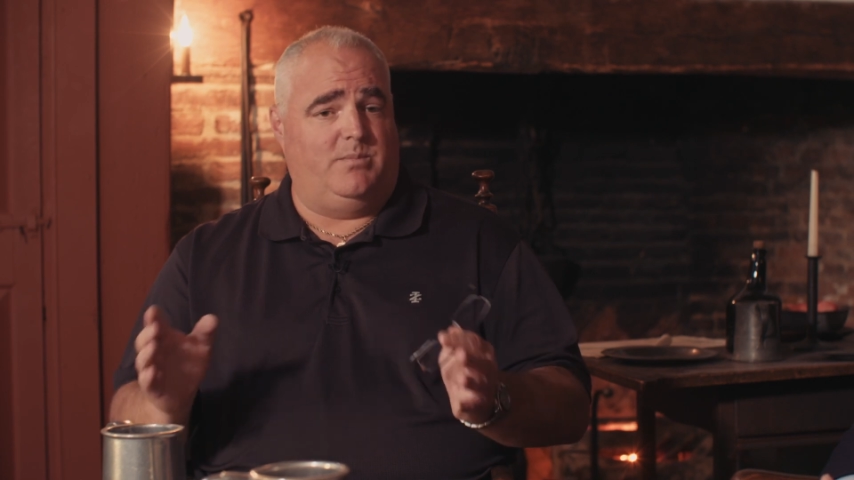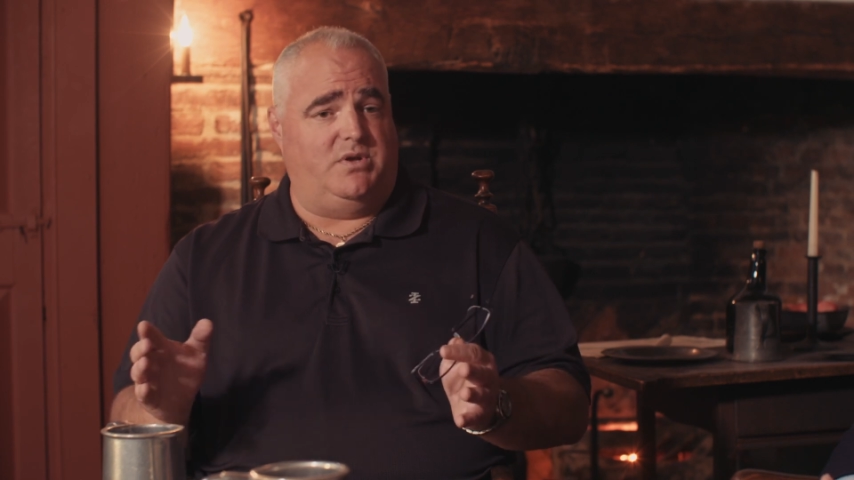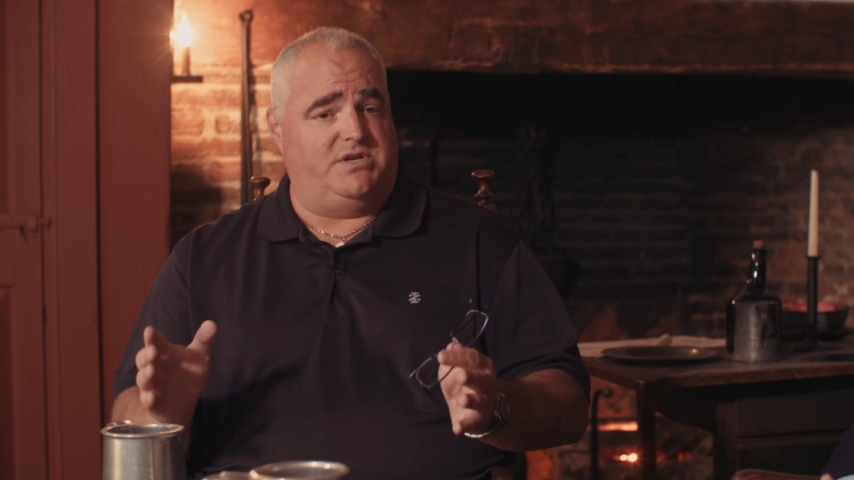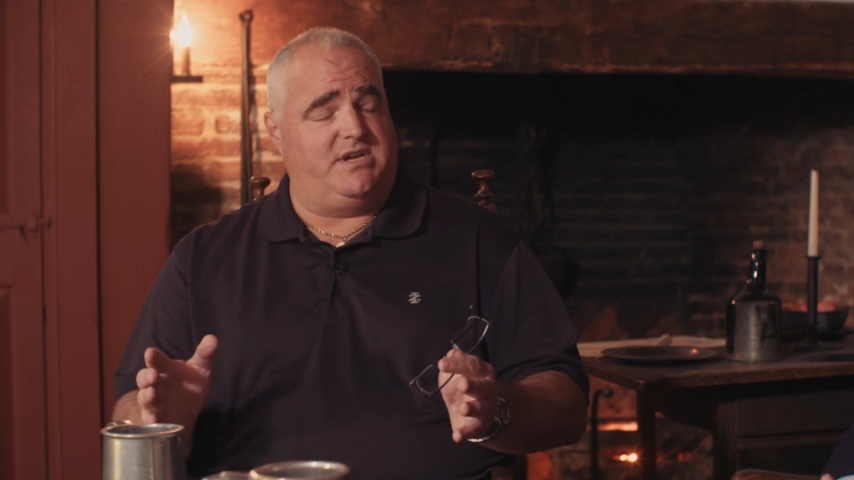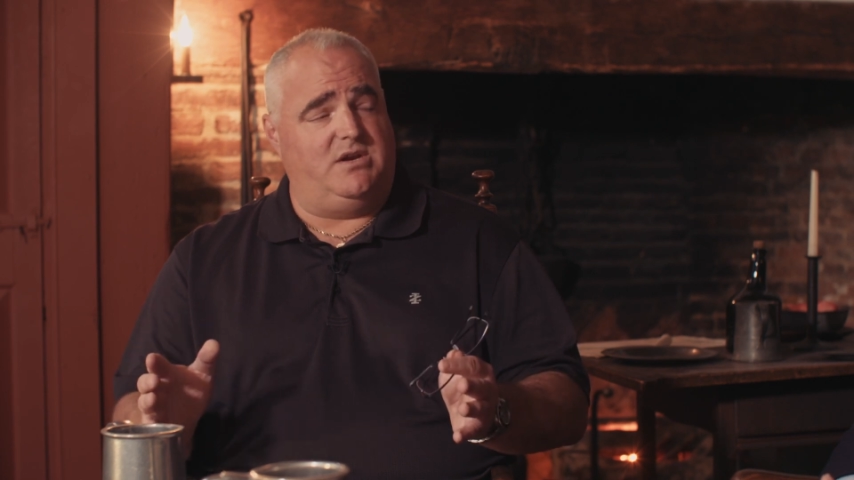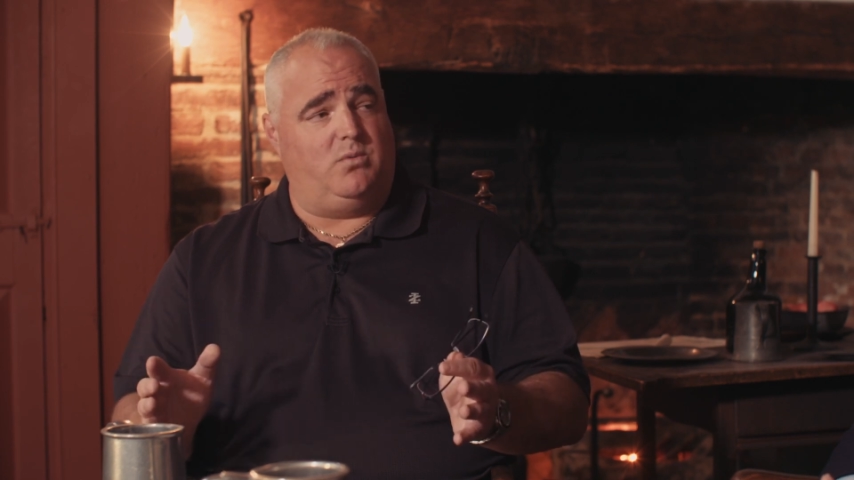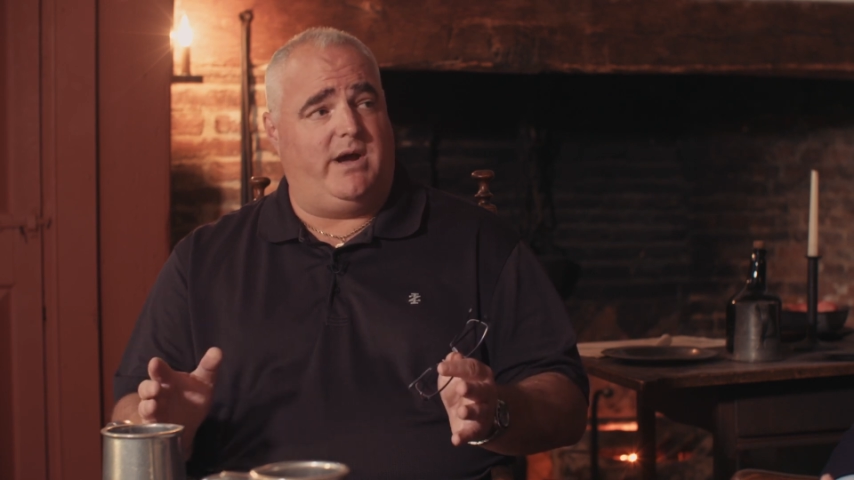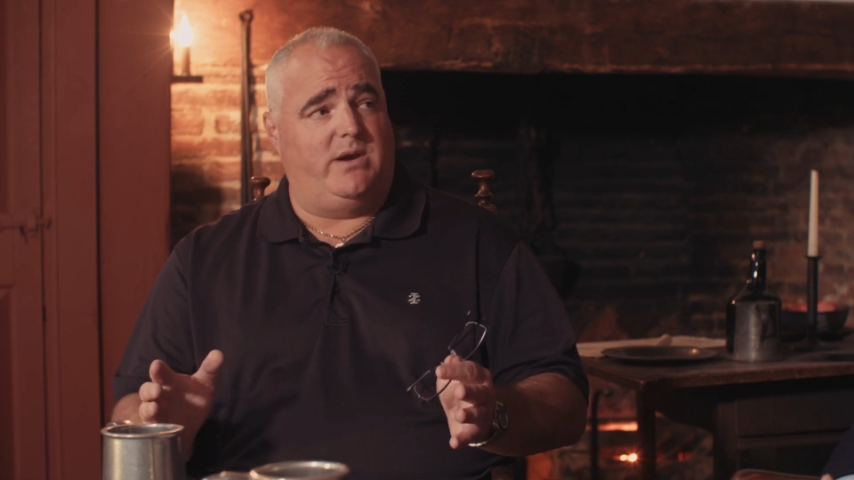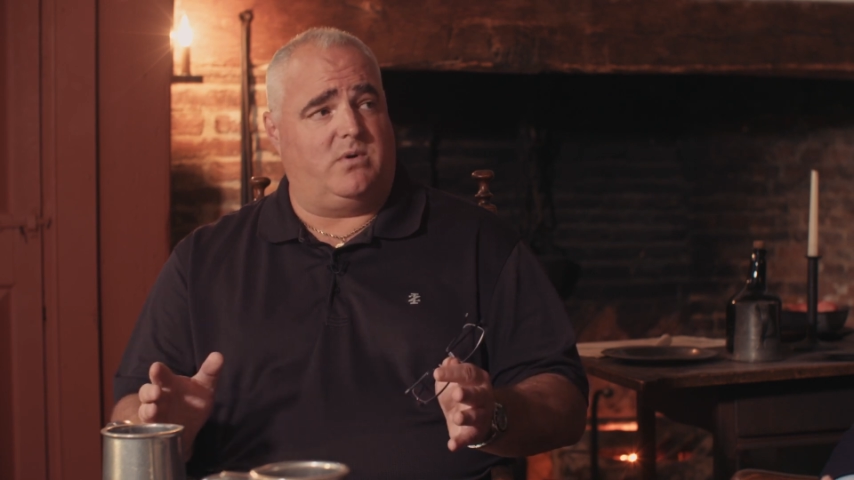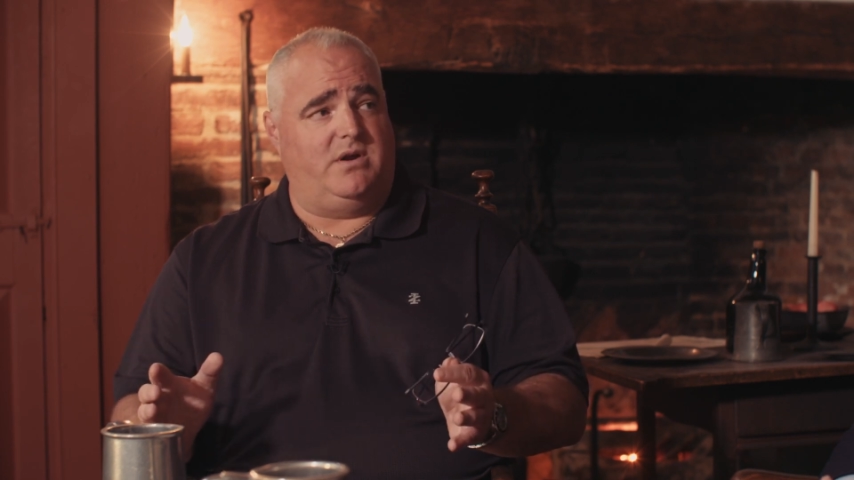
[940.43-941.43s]
but
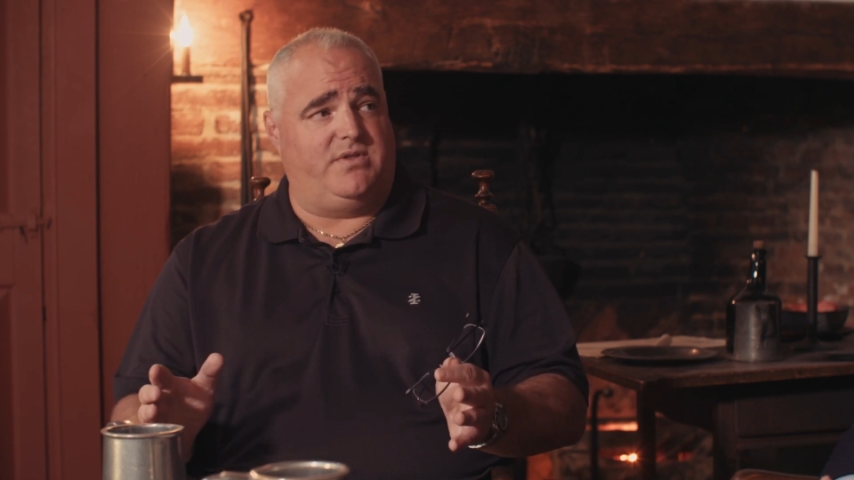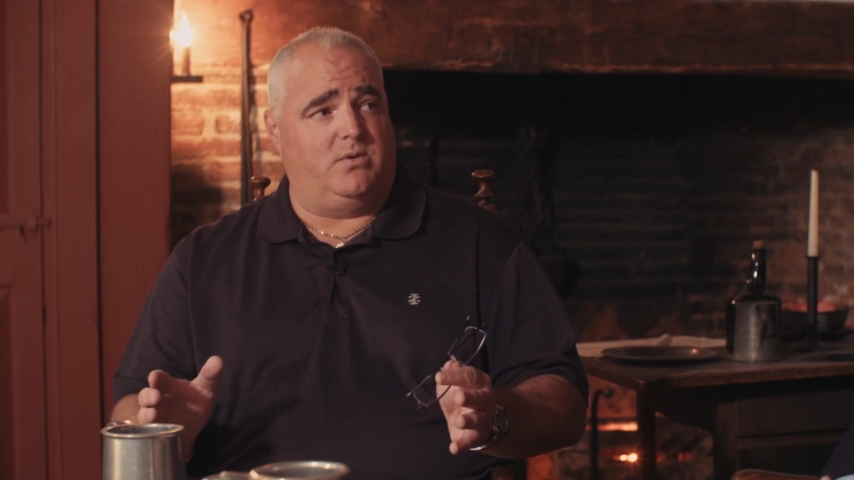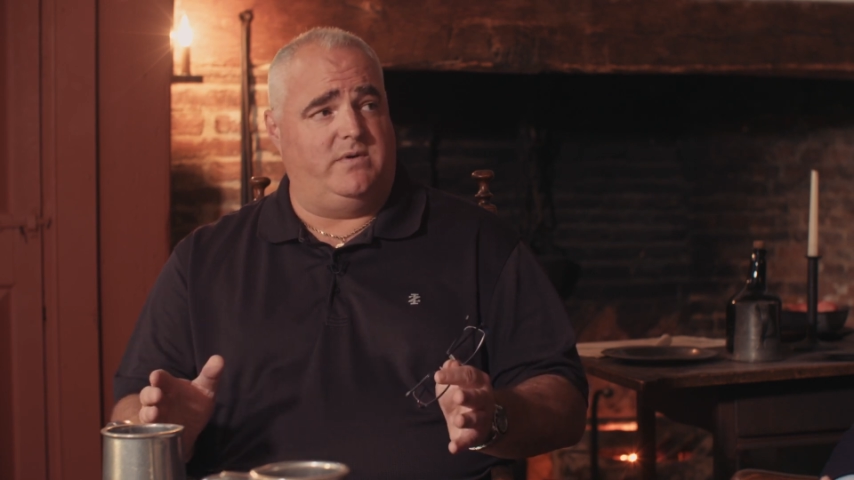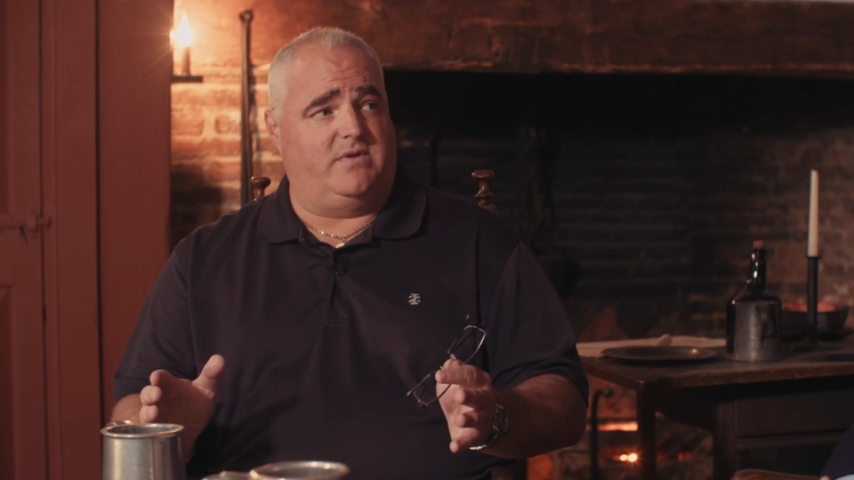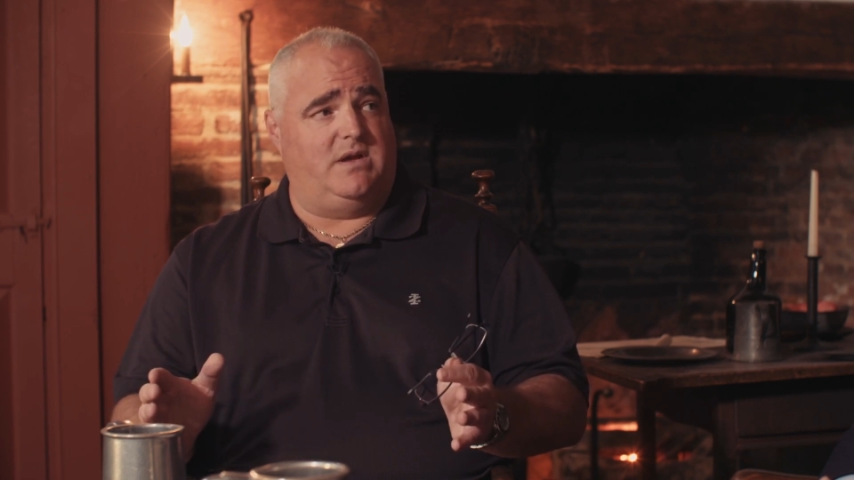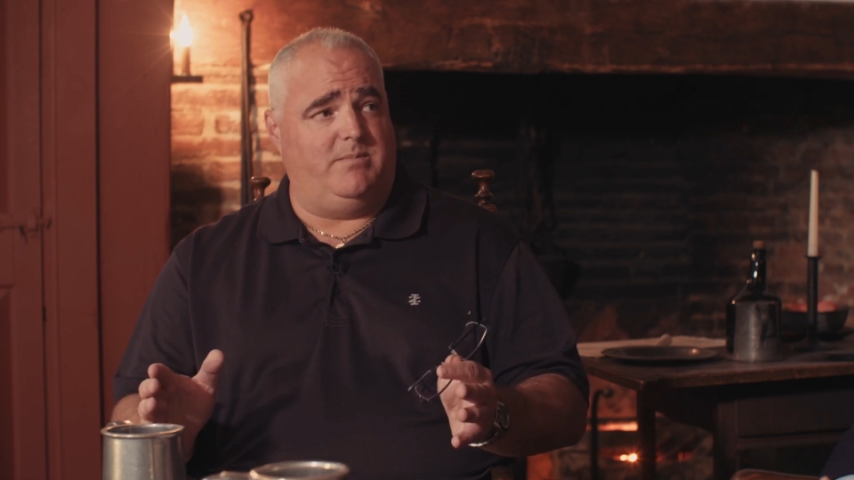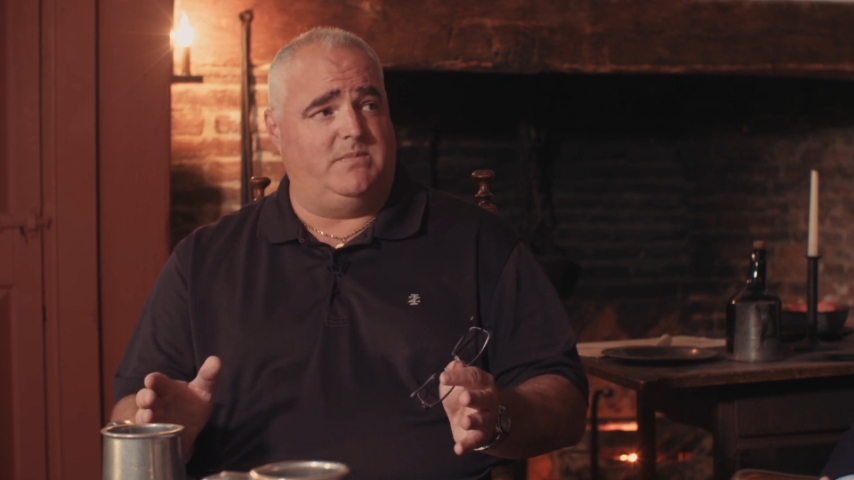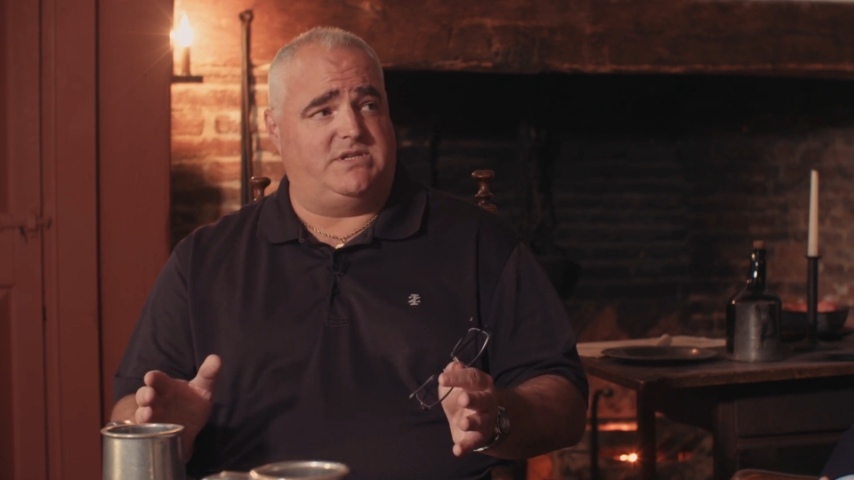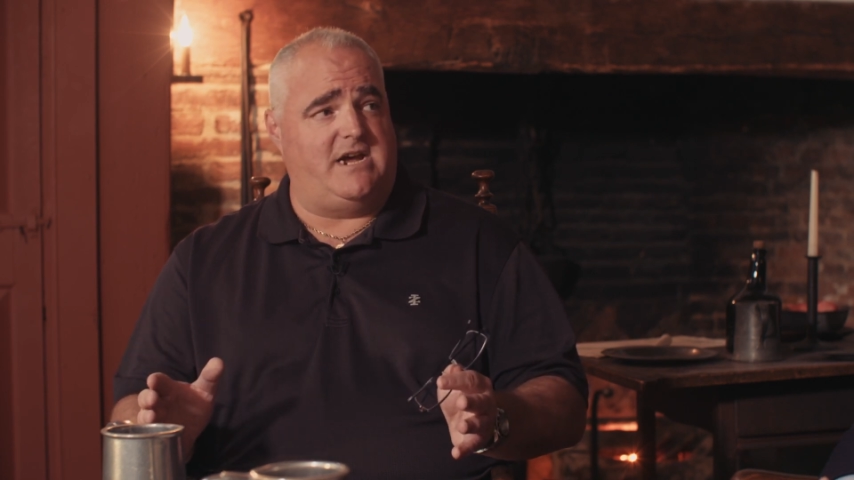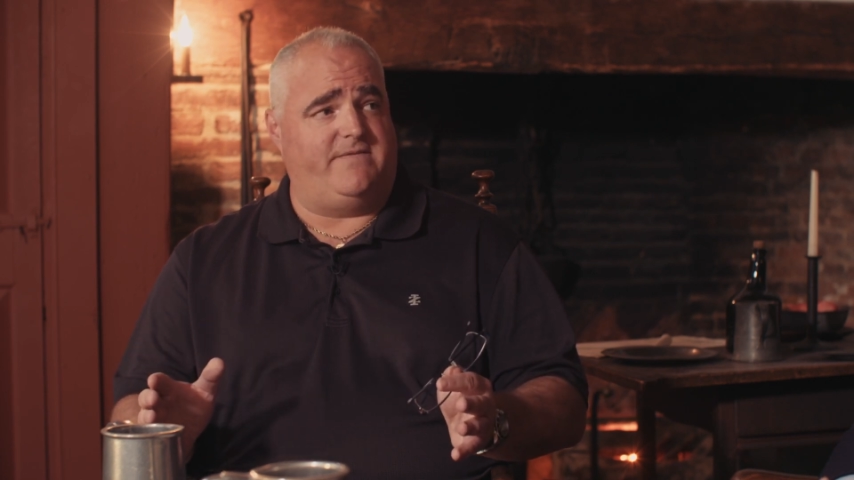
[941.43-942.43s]
statewide where I think we've got
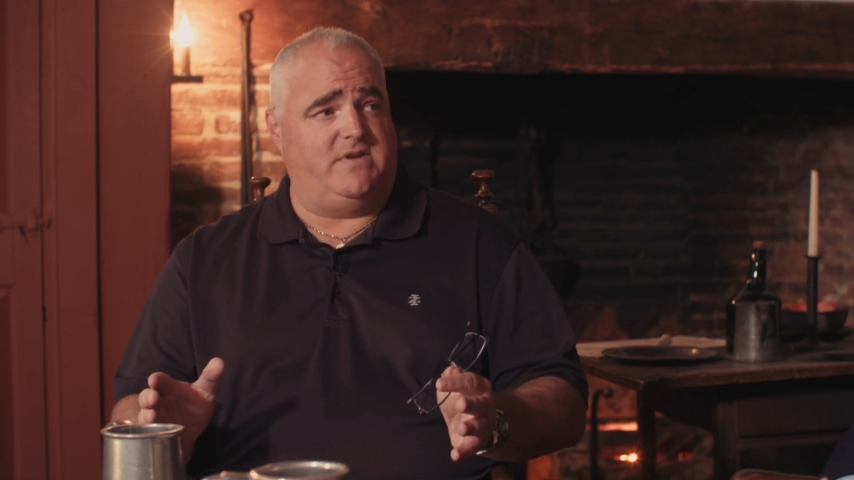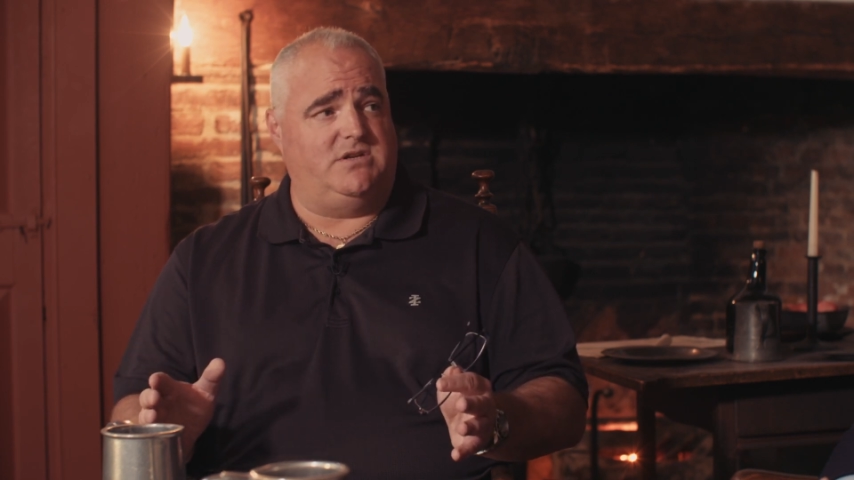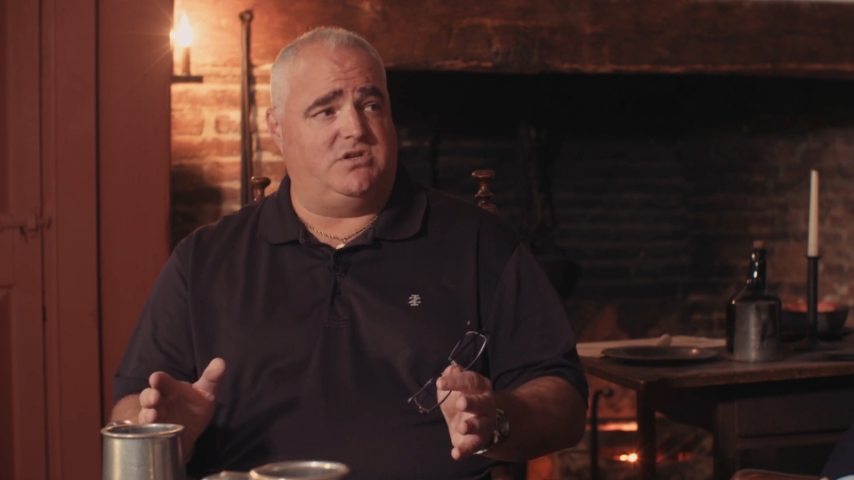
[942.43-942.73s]
staffing